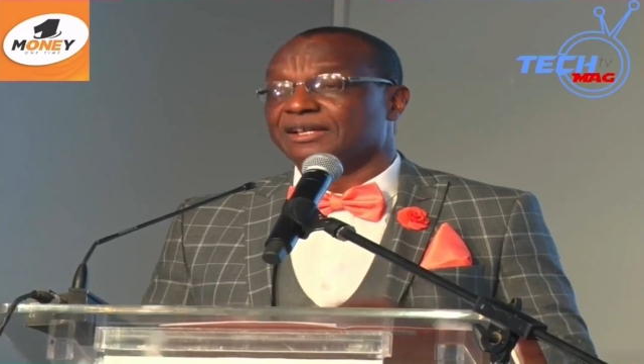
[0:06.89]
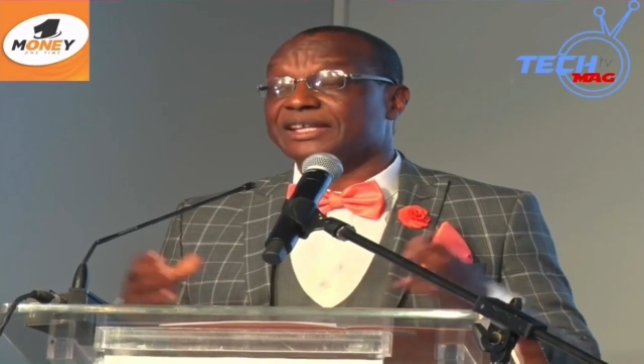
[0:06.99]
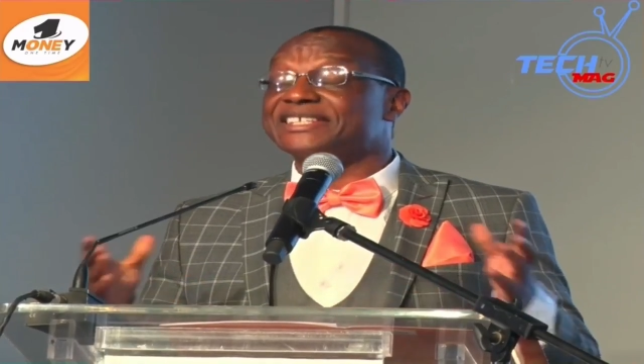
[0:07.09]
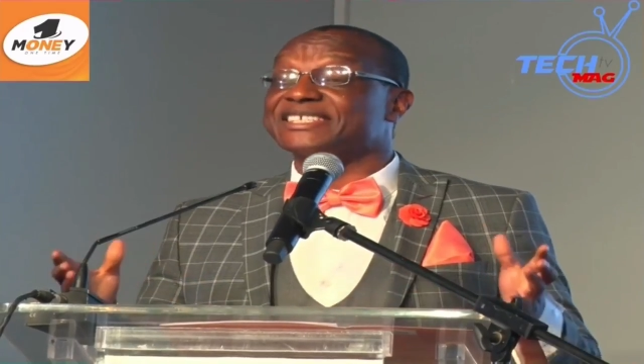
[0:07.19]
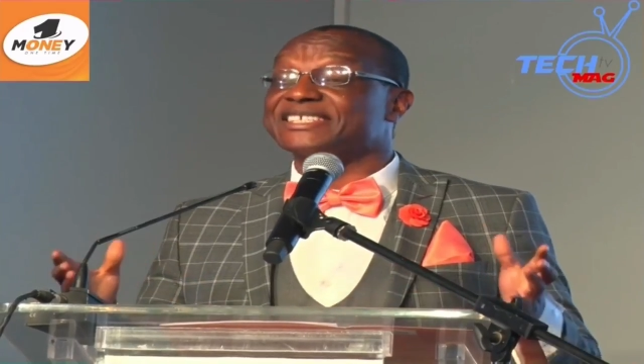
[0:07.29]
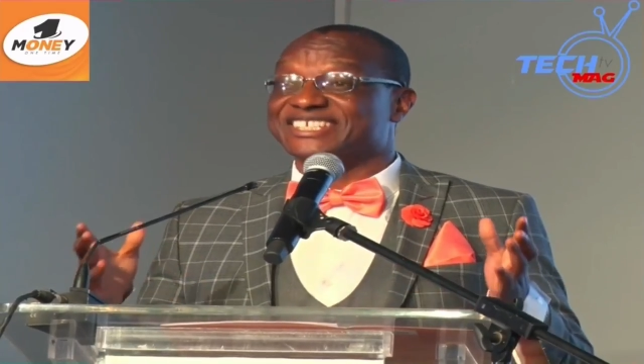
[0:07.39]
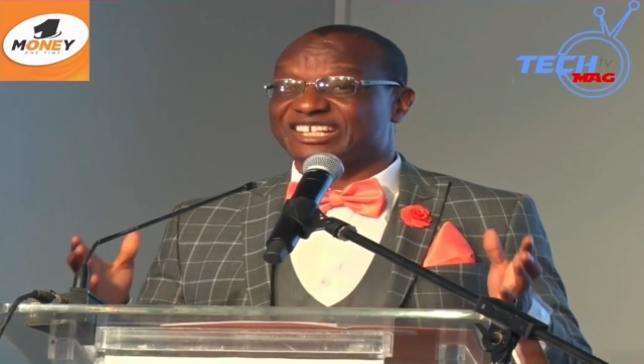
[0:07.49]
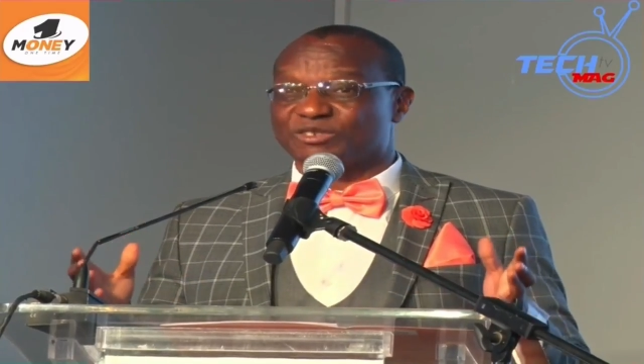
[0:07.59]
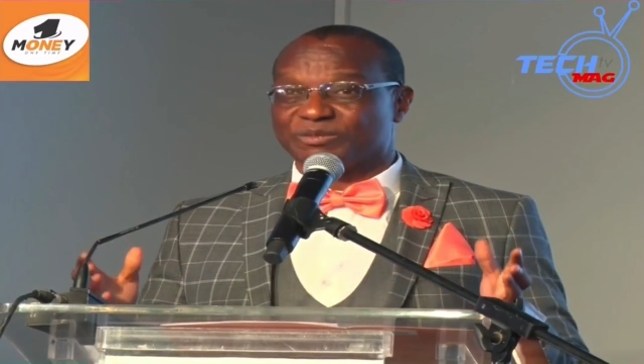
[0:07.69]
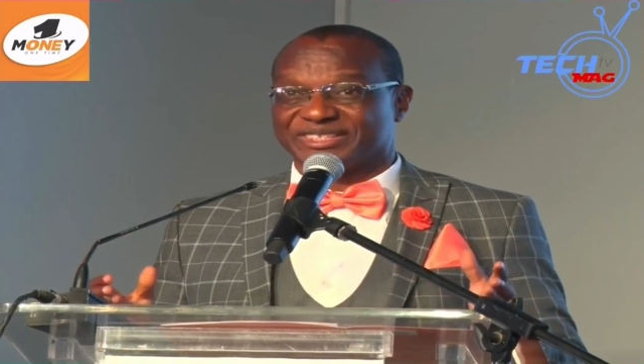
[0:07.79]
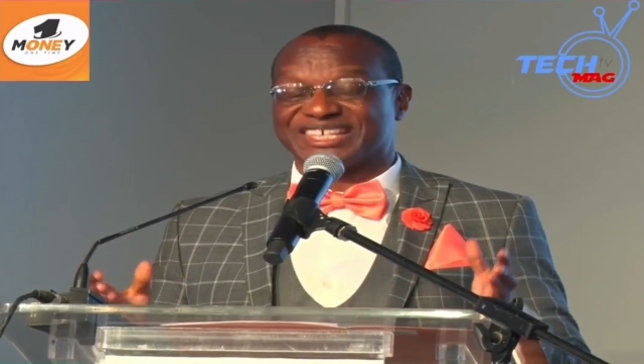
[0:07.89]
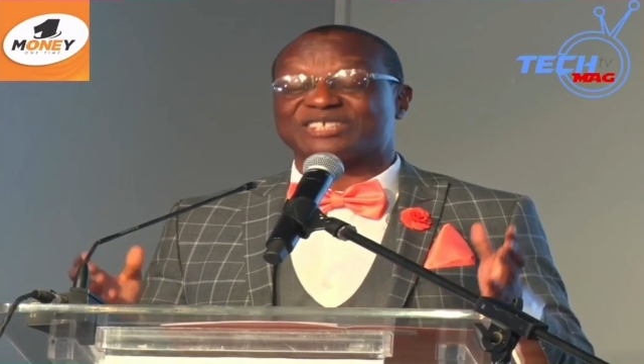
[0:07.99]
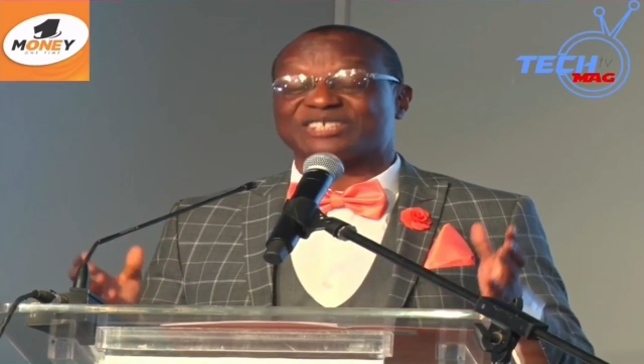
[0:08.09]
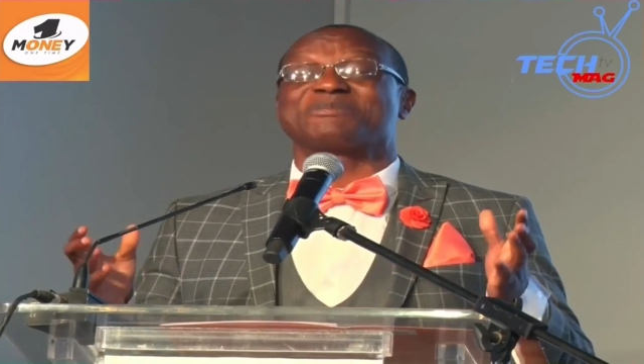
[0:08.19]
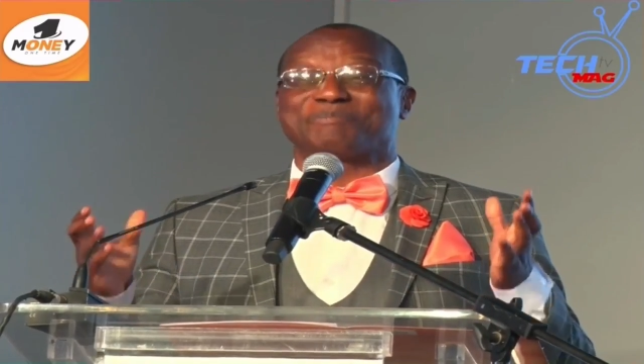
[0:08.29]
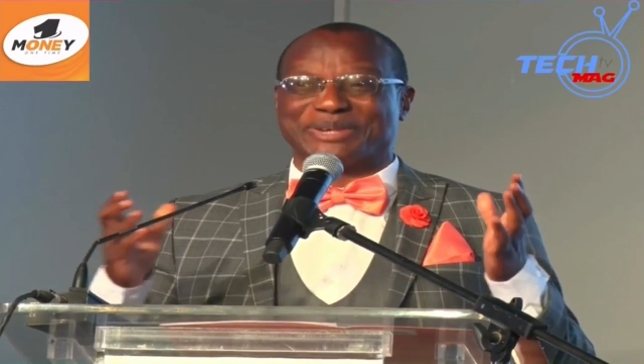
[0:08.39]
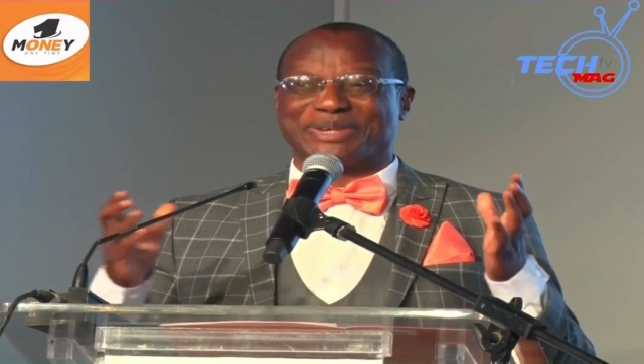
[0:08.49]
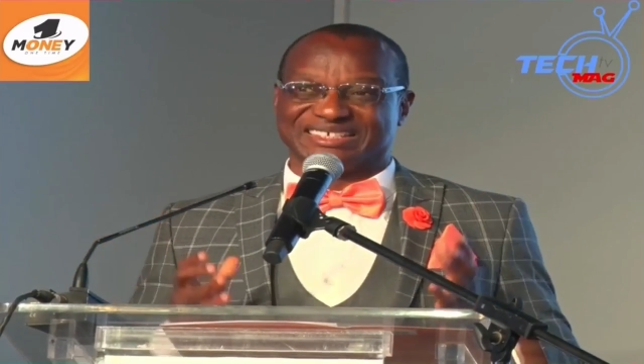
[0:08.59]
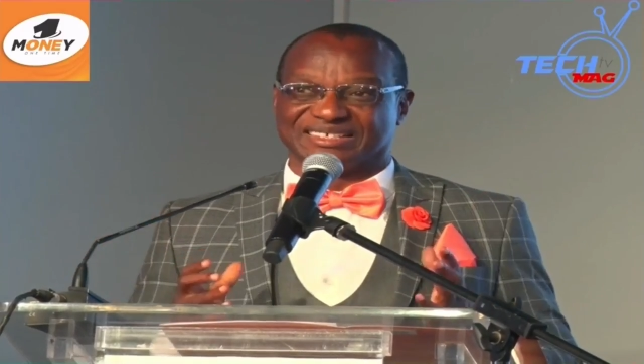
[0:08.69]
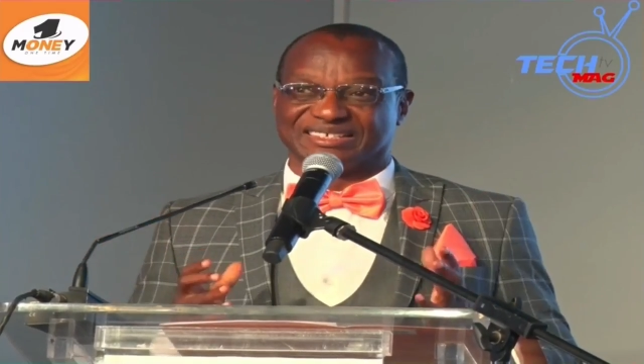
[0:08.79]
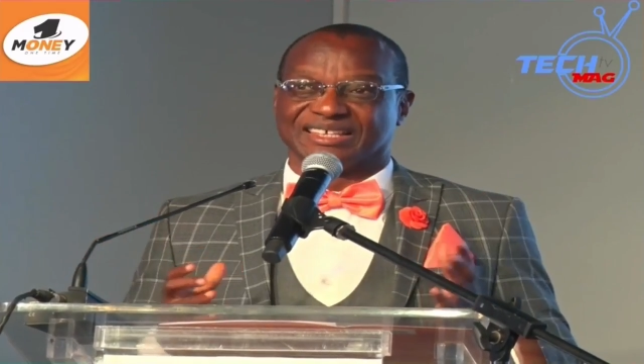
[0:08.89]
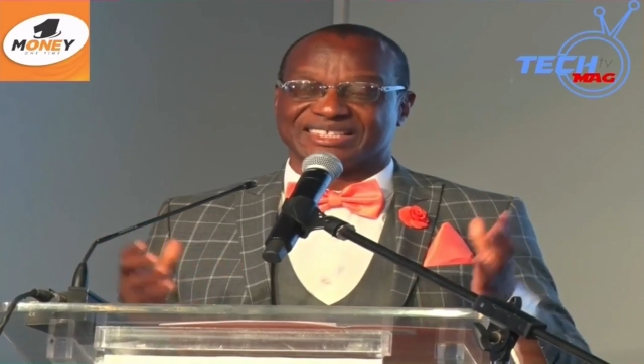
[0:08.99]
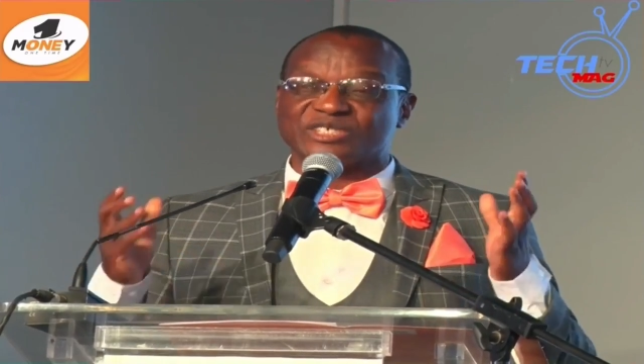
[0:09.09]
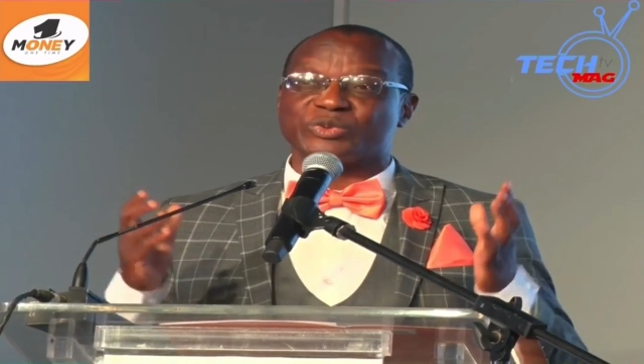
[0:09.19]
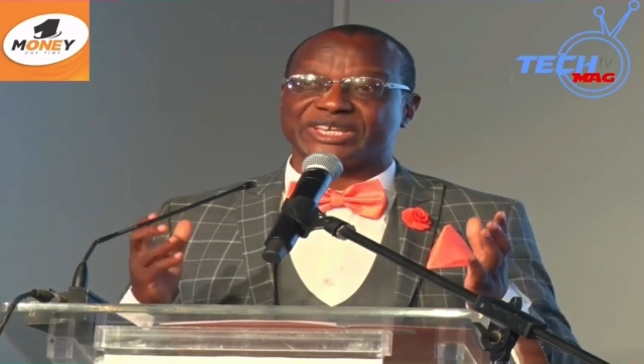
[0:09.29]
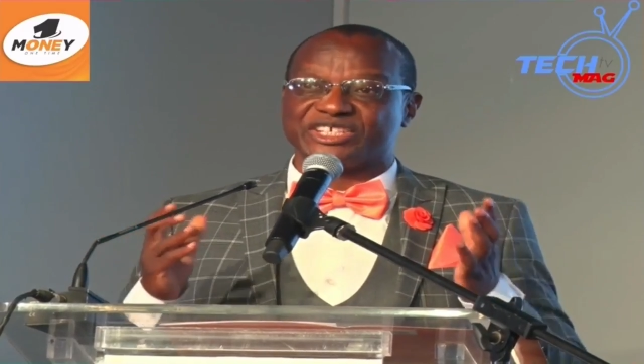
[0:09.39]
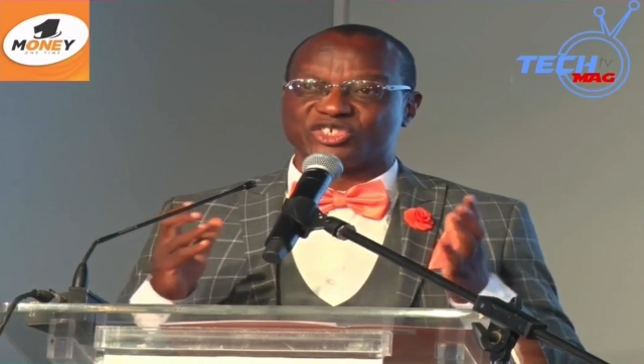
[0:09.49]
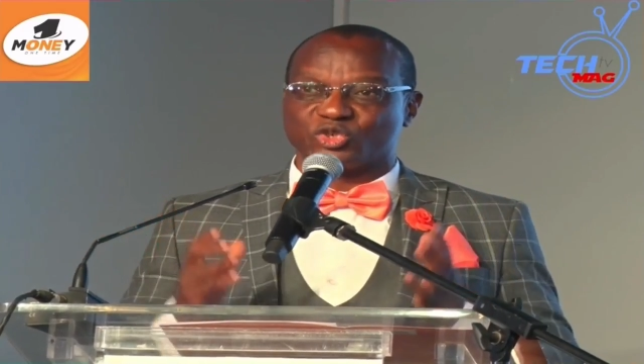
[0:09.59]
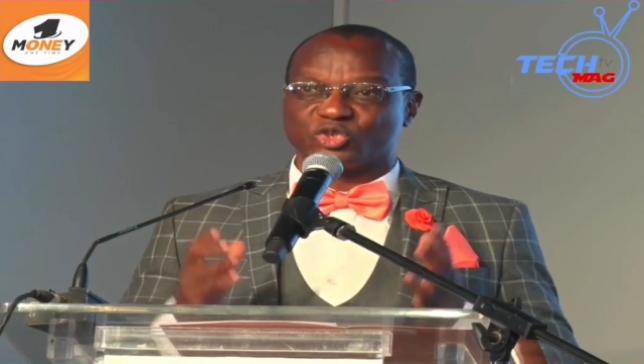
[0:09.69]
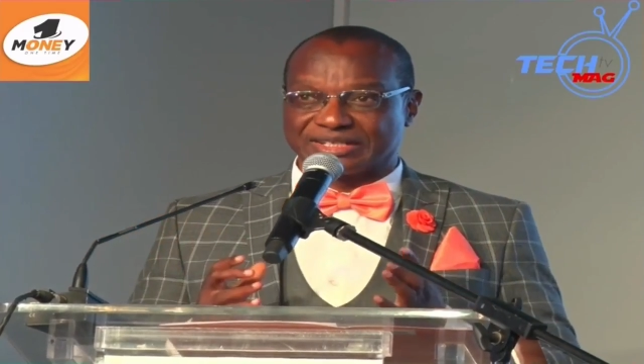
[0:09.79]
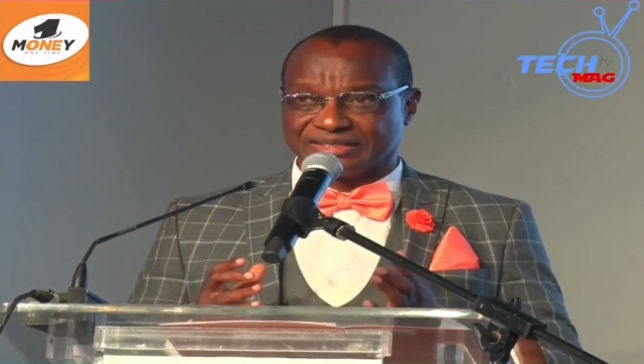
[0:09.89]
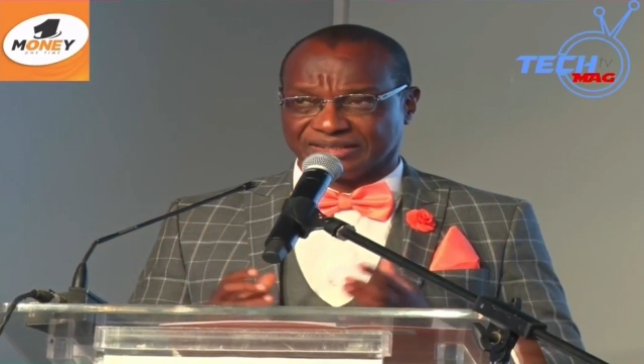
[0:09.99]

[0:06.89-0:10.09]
Ladies and gentlemen, that was pain that we endured.